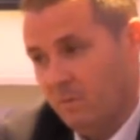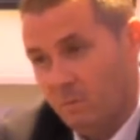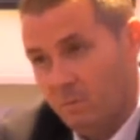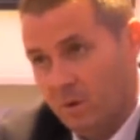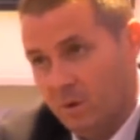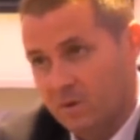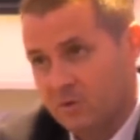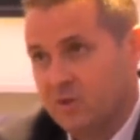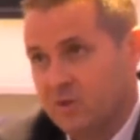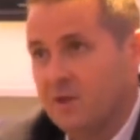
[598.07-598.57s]

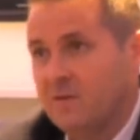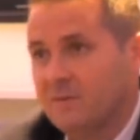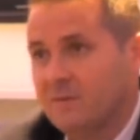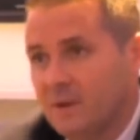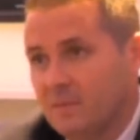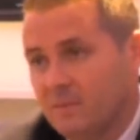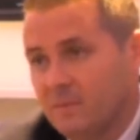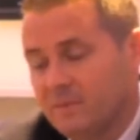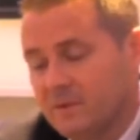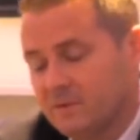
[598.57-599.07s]
we'll achieve
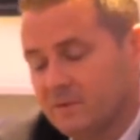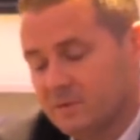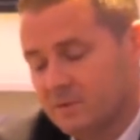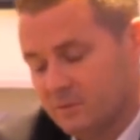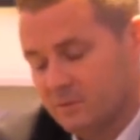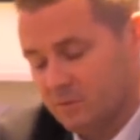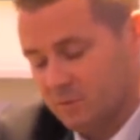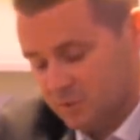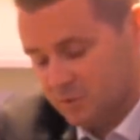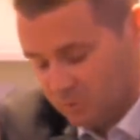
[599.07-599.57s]
that with the
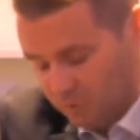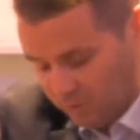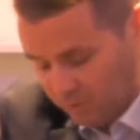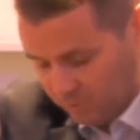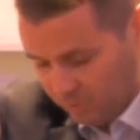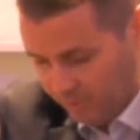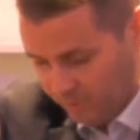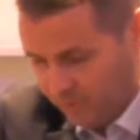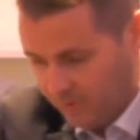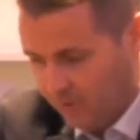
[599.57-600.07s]
squad
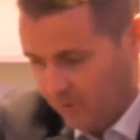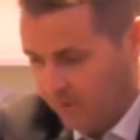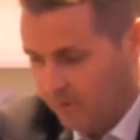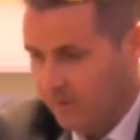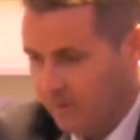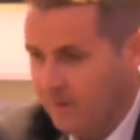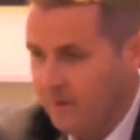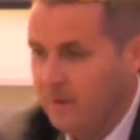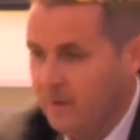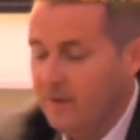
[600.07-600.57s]
we've
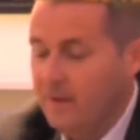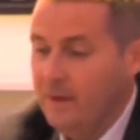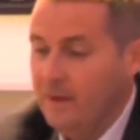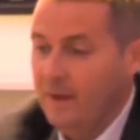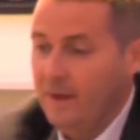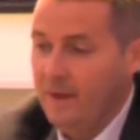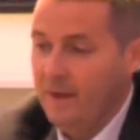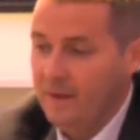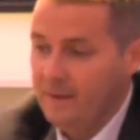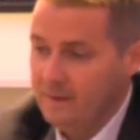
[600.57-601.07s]
got.
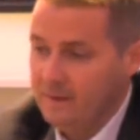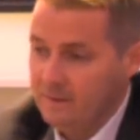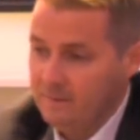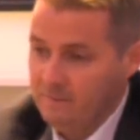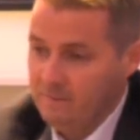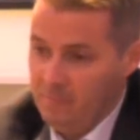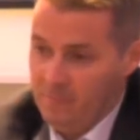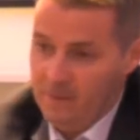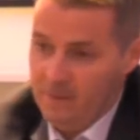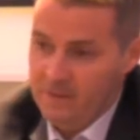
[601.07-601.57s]

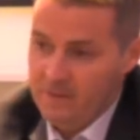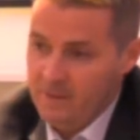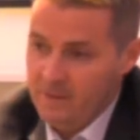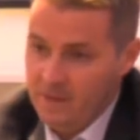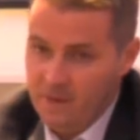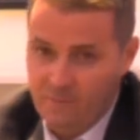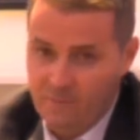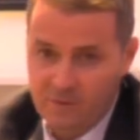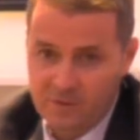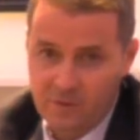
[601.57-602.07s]
And
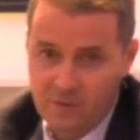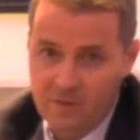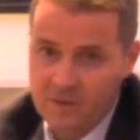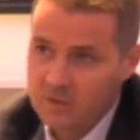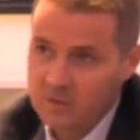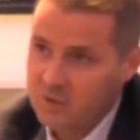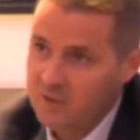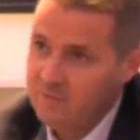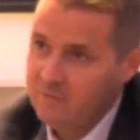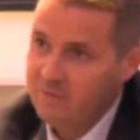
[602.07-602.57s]
if we do it this year,